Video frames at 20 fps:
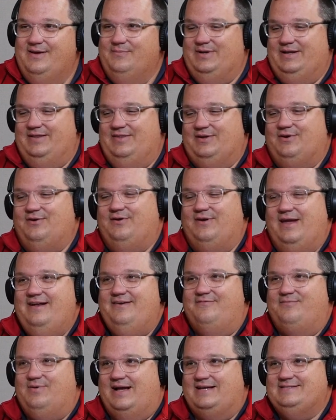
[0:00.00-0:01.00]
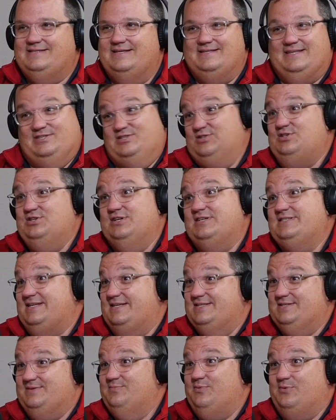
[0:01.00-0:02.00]
But in the creative process, it's just
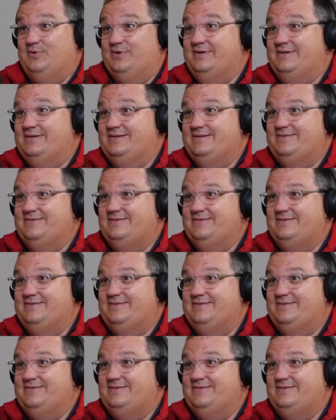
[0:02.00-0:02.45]
as important.